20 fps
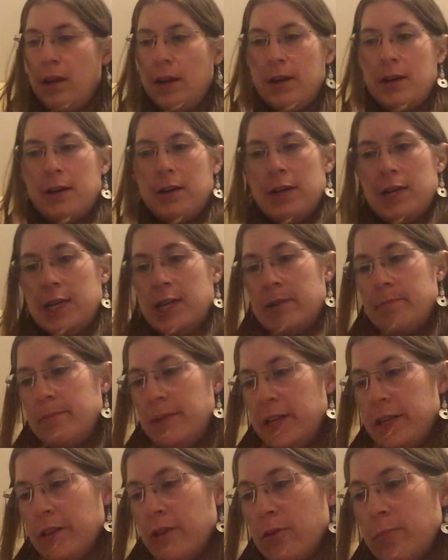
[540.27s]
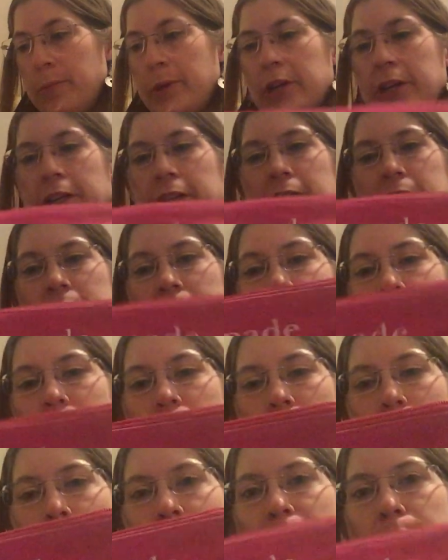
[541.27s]
um, another purse
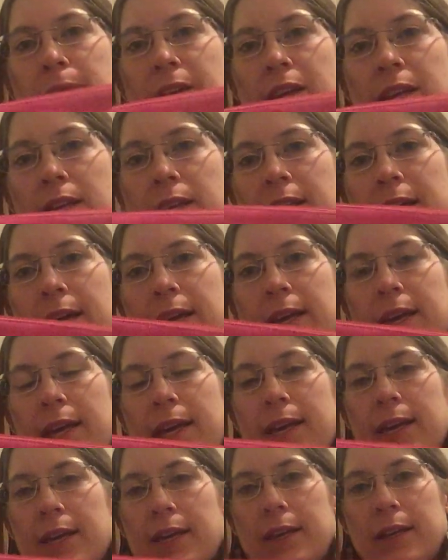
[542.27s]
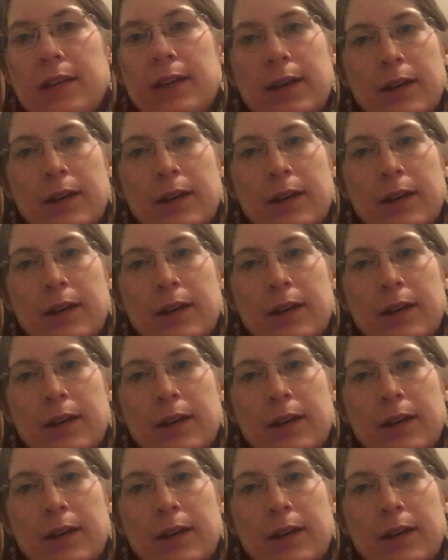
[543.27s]
or maybe like a